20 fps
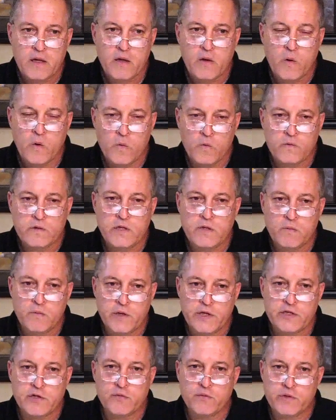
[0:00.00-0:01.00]
only
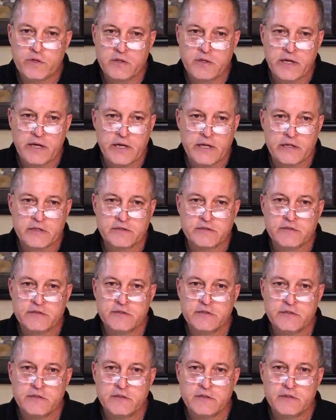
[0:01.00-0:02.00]
when you realize
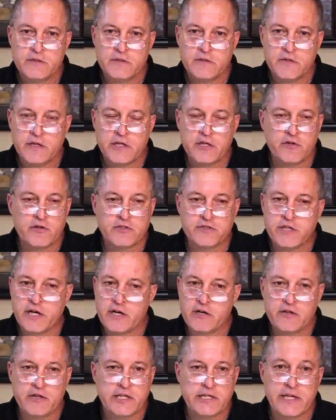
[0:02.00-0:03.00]
that you're
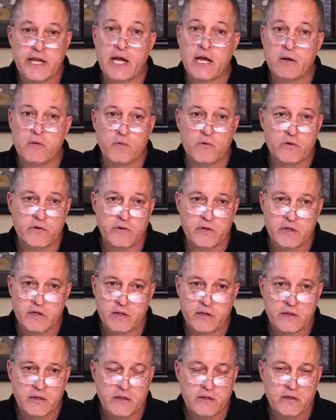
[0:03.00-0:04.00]
entirely not worthy
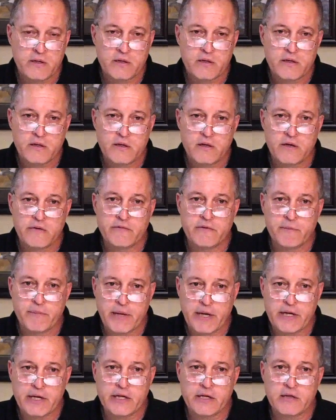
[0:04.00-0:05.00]
of the
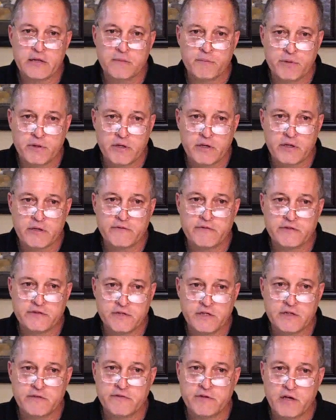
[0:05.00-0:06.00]
body and the blood of the
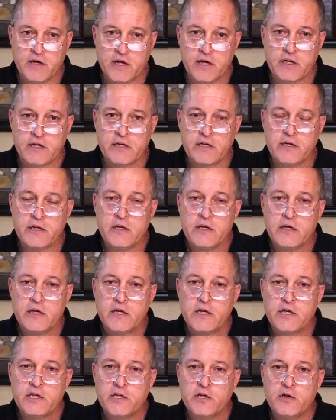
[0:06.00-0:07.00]
Son of God.
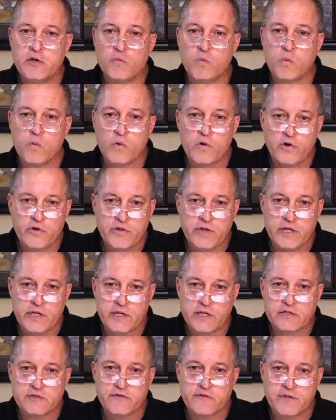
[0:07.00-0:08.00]
Your
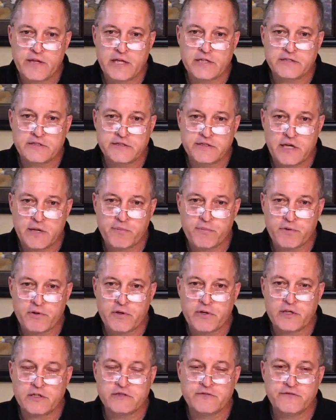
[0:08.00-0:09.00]
worthiness for that
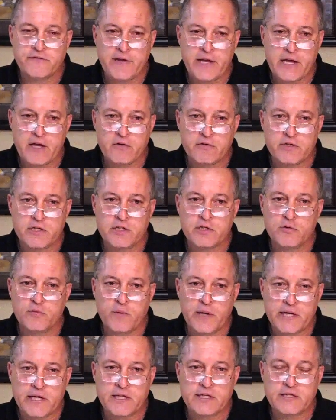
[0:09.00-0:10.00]
supper is found in your
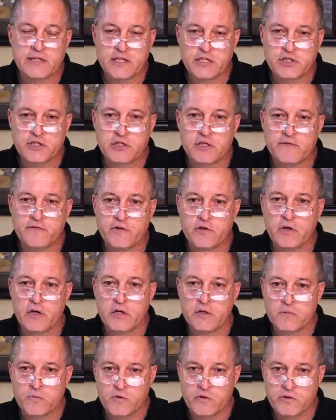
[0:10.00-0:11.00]
recognition of your
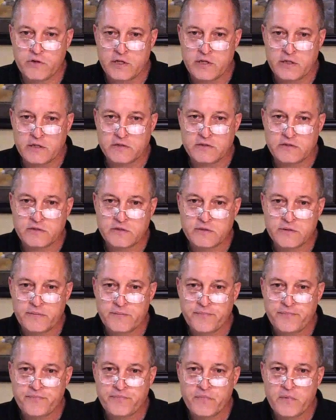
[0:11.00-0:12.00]
unworthiness.
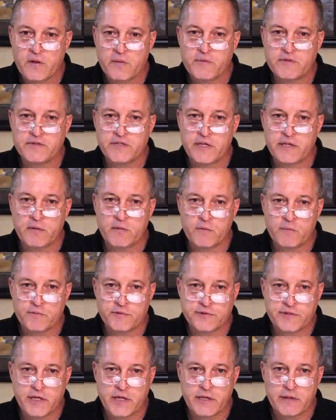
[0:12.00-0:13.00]
We say that one more
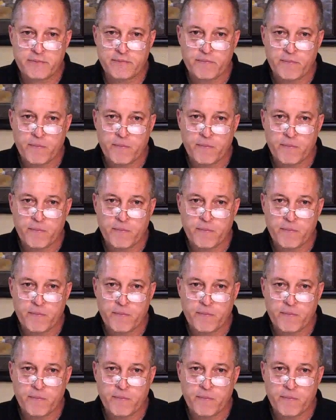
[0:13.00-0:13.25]
time.